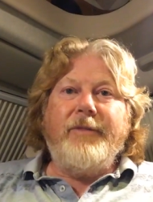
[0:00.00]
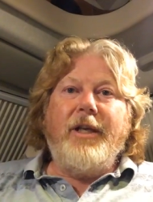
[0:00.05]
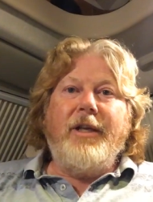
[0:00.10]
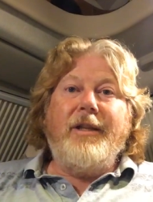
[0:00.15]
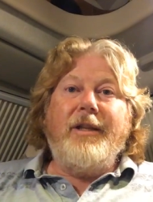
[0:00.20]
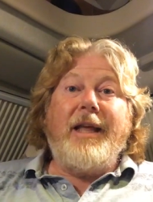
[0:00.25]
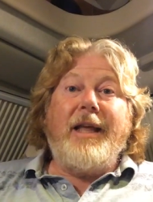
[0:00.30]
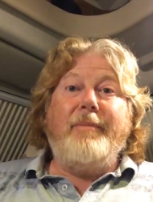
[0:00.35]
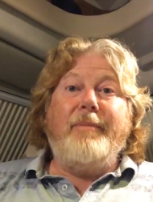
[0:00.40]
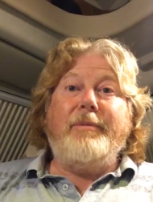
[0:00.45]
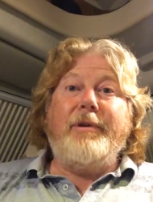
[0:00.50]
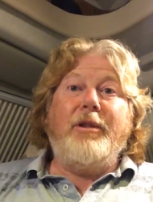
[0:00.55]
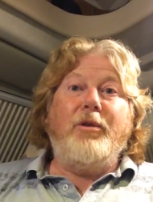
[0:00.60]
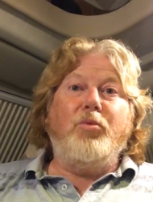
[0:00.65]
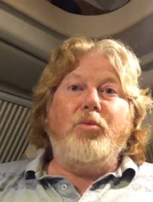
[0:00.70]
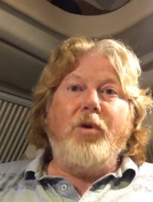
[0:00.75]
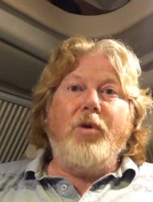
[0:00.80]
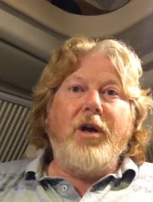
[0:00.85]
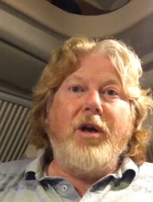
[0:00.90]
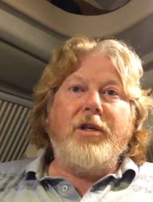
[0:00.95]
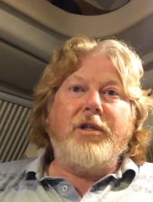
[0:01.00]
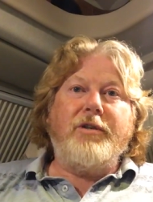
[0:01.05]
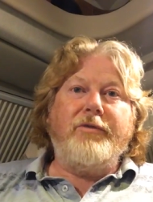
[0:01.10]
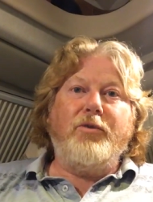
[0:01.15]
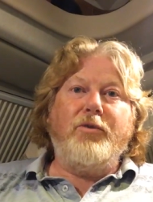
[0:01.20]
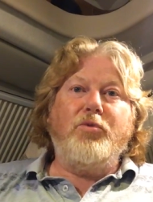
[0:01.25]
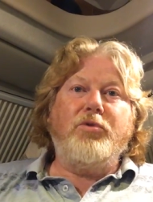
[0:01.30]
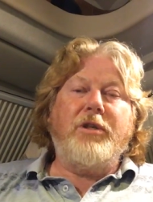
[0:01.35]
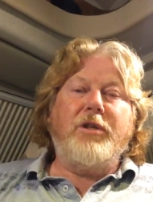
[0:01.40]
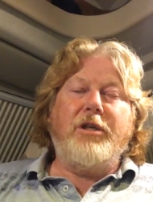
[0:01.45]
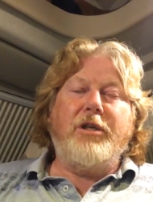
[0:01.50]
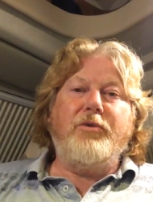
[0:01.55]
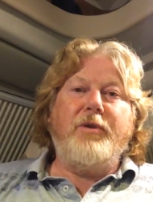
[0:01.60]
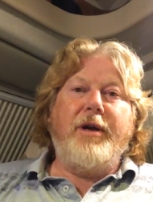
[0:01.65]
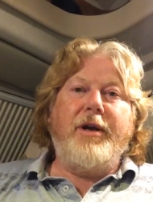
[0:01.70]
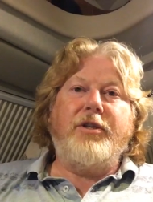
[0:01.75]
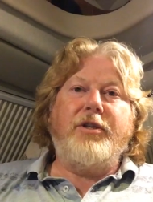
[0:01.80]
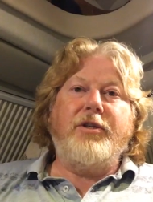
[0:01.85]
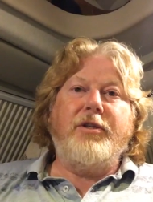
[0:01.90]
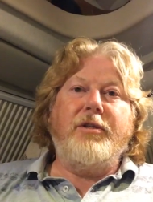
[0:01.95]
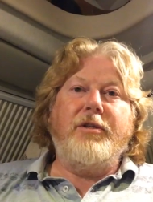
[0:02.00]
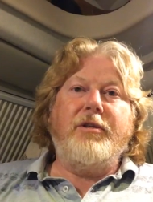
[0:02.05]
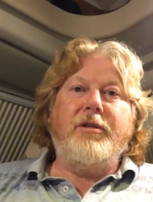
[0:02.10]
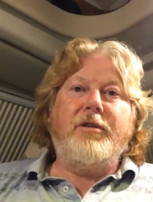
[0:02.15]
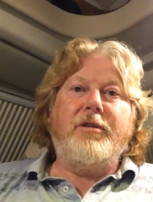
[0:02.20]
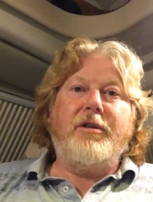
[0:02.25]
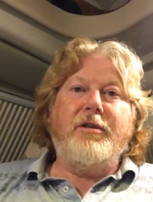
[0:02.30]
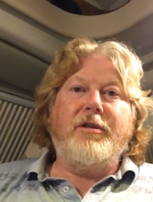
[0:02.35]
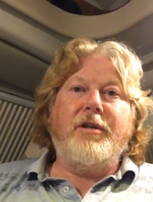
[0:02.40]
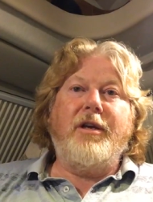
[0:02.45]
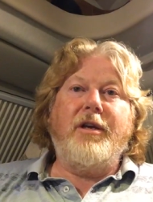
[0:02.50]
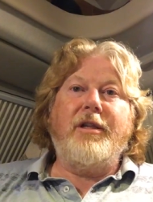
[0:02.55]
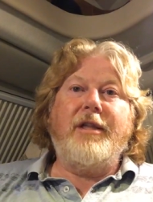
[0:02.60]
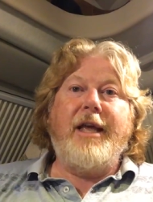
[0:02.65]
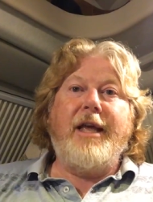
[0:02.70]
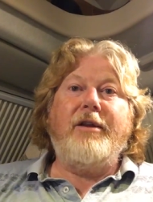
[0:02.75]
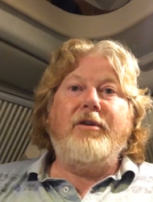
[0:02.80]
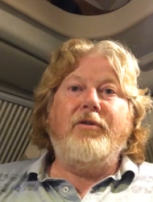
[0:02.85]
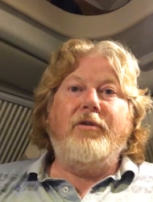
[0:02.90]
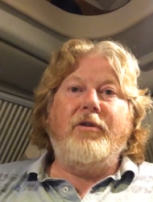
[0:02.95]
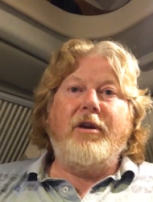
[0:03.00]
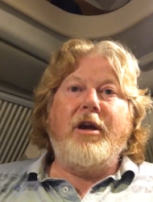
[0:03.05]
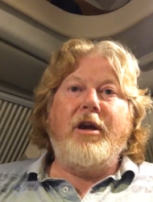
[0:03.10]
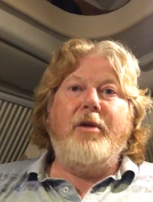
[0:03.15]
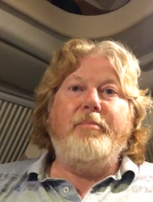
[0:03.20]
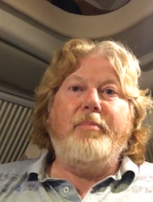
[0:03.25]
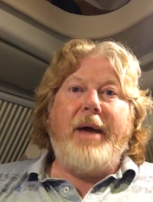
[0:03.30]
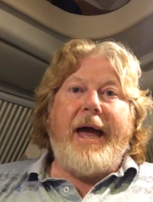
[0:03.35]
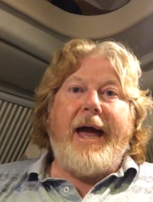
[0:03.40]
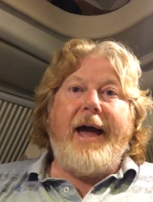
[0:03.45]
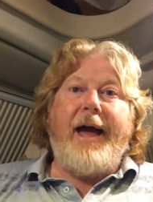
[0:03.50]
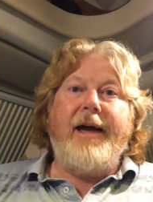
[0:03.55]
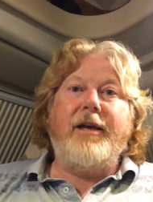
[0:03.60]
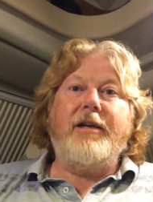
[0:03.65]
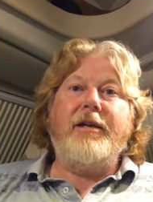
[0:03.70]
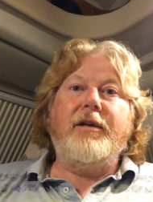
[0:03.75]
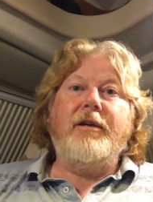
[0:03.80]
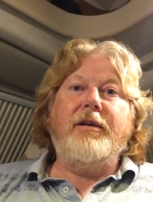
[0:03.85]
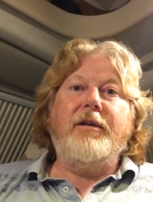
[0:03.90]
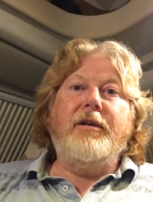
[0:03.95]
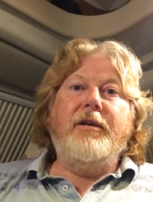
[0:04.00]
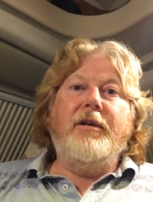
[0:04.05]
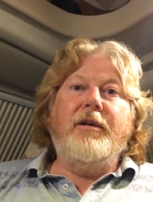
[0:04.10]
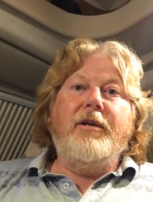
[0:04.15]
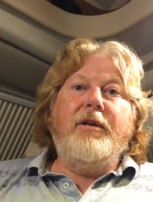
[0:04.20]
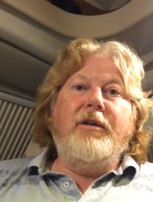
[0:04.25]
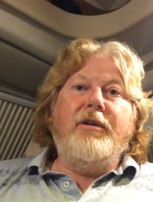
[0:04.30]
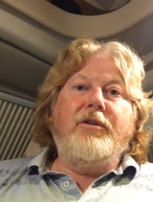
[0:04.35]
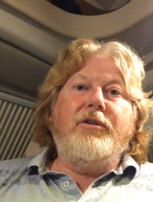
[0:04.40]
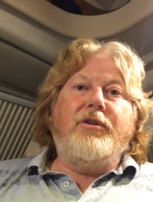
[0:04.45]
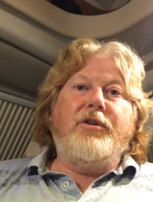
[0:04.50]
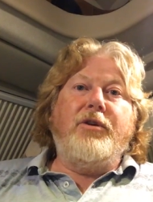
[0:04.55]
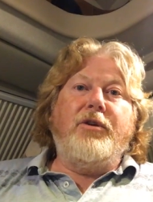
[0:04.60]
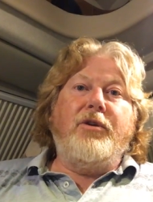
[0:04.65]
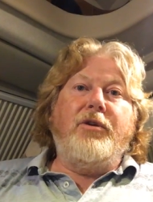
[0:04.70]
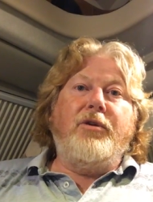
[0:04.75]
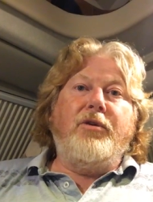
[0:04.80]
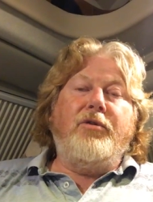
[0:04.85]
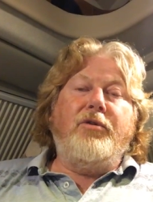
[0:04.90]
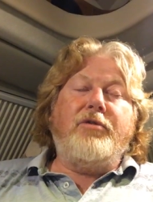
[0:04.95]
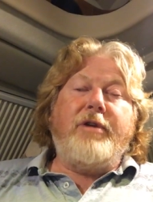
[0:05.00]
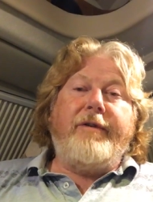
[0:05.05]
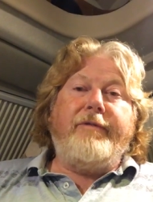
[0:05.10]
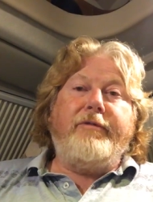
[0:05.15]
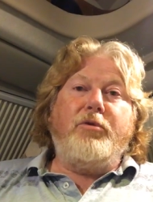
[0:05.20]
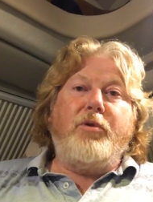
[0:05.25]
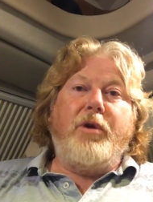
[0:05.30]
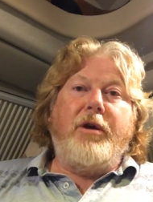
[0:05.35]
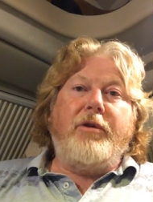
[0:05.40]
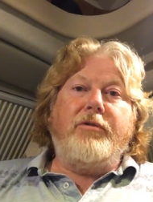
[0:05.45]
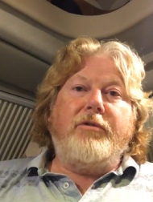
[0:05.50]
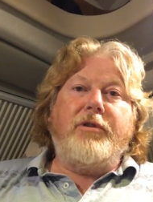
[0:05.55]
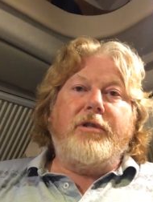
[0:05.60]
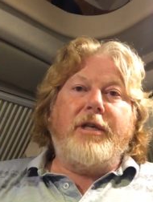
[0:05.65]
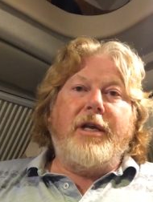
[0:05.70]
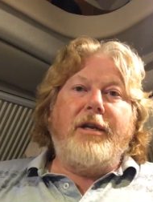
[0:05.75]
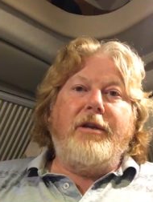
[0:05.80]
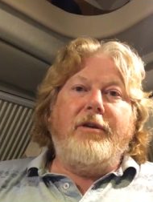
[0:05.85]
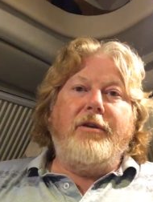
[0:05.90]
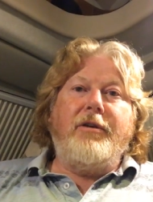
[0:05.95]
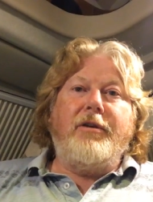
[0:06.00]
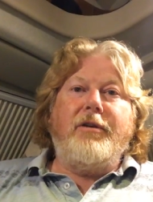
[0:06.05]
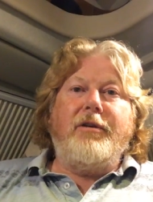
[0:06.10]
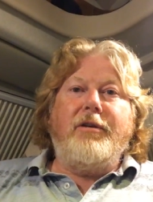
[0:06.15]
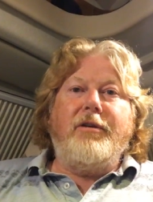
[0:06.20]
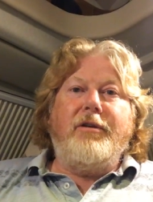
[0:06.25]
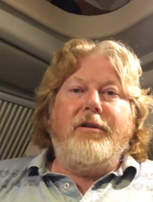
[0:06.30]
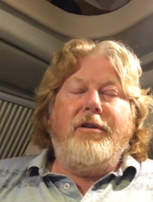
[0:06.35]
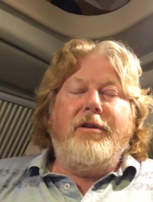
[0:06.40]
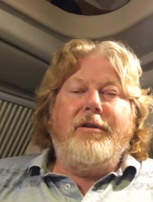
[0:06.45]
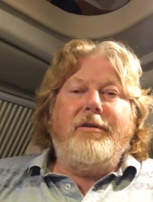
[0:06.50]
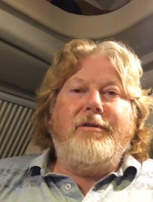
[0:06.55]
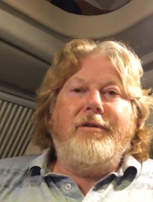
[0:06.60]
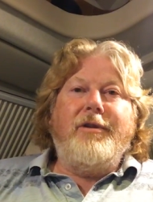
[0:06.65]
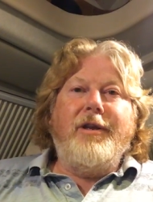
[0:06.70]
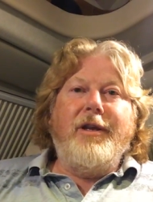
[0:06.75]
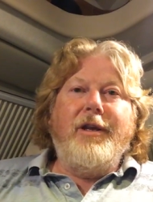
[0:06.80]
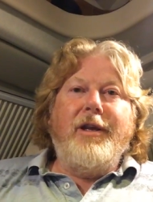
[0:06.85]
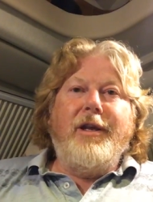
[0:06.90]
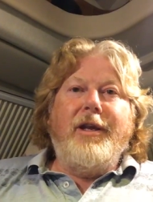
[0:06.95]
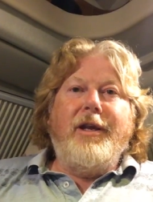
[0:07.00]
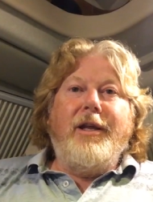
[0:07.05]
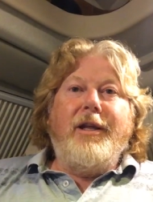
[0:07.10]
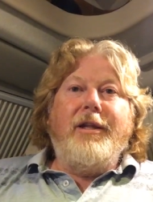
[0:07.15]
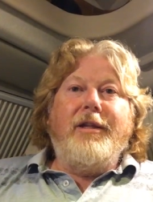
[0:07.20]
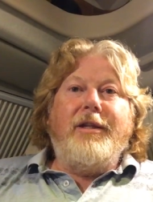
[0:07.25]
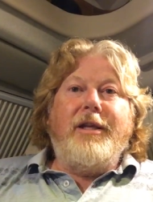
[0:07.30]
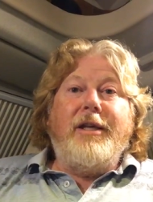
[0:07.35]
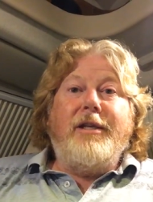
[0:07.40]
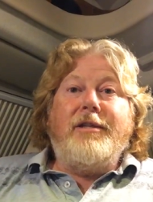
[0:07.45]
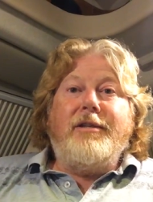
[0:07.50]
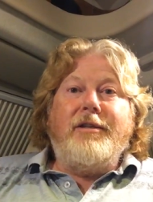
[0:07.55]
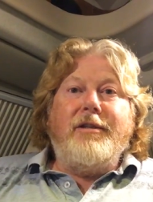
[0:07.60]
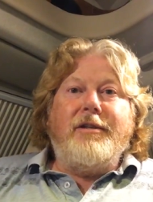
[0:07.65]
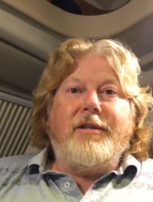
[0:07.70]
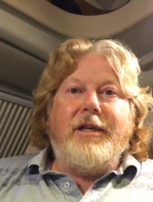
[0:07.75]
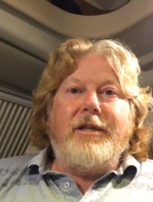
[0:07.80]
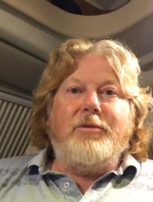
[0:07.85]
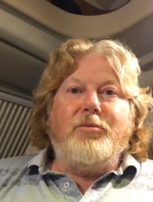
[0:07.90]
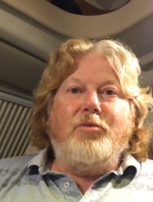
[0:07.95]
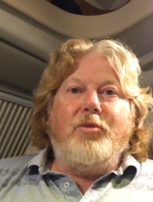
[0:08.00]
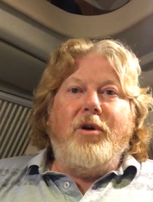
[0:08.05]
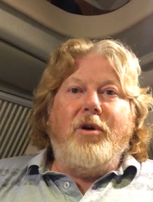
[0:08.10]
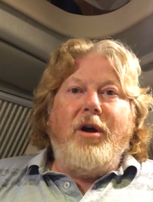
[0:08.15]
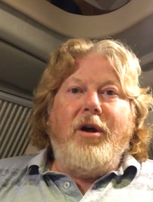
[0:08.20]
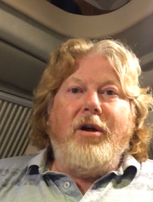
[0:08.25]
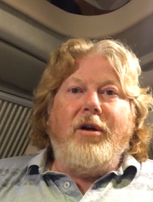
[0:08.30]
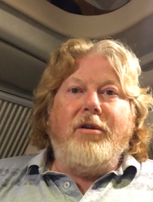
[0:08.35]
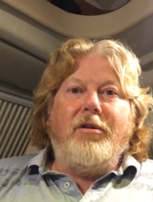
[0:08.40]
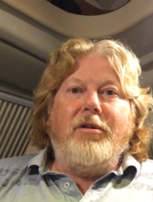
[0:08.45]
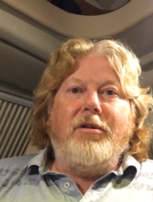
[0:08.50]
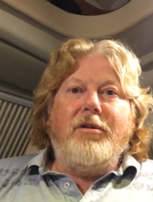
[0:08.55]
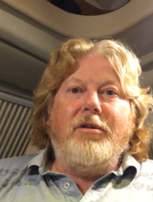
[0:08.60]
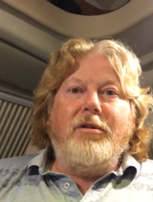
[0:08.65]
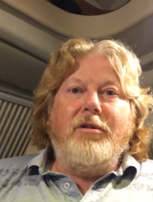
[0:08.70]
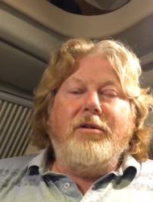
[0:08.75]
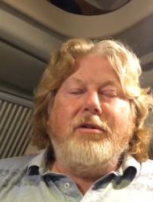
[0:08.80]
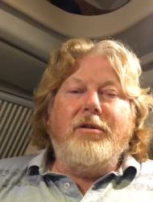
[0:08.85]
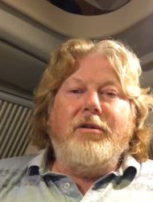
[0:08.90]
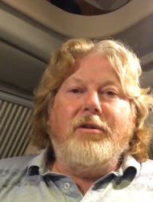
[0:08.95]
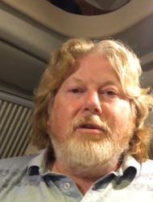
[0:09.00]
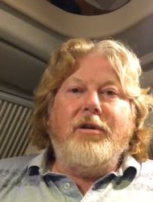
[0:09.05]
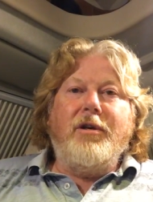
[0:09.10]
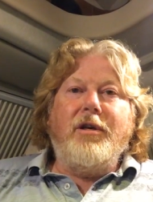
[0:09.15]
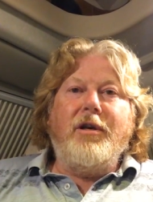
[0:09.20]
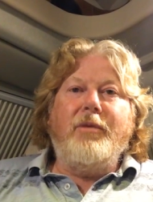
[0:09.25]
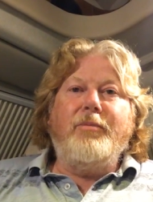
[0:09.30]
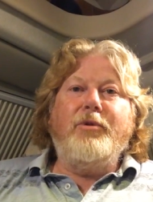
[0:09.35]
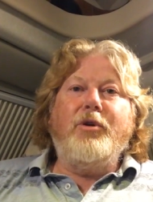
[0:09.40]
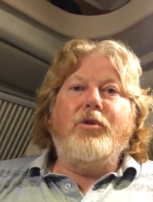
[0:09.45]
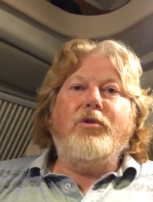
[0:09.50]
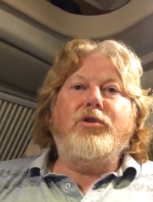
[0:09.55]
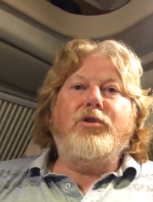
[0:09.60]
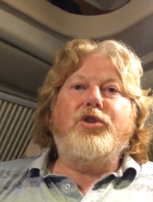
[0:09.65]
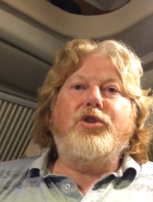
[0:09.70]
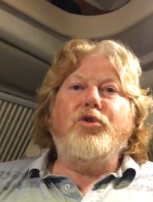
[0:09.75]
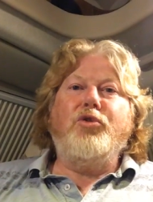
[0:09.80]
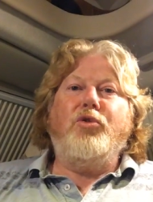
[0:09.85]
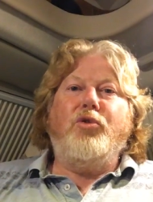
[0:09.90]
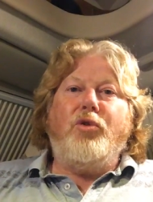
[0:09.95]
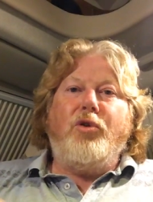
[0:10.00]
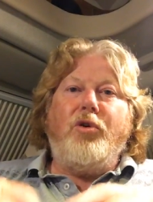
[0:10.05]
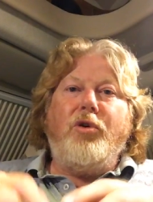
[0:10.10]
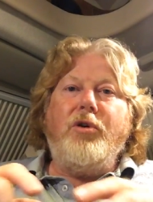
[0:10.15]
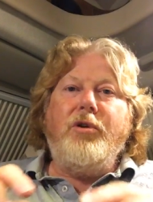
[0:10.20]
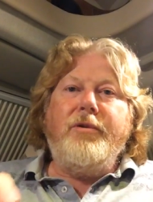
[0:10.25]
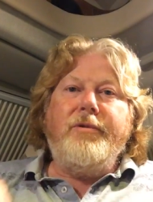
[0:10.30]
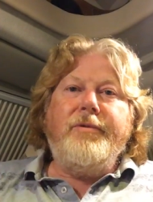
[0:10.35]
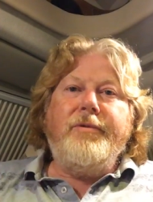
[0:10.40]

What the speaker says: That'd be the worst of all situations, because I then got to go back to Travel World and say, look, this just doesn't work. And I'm not sure,